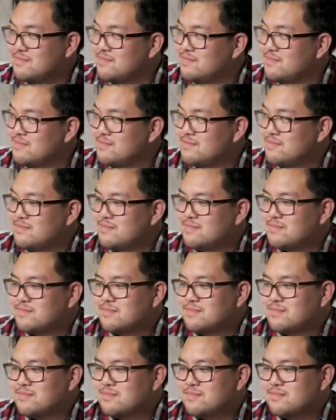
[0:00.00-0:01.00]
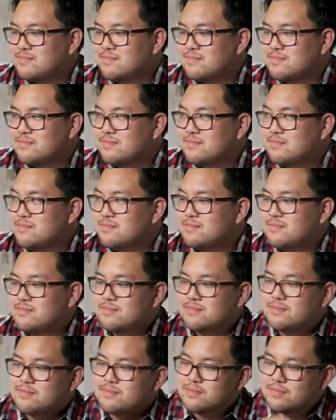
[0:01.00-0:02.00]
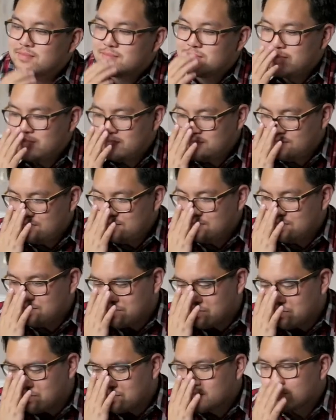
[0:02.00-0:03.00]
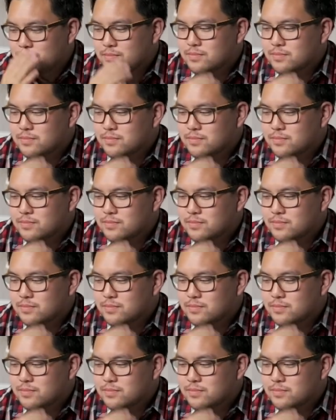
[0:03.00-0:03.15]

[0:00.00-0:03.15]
No words are spoken by the person on screen.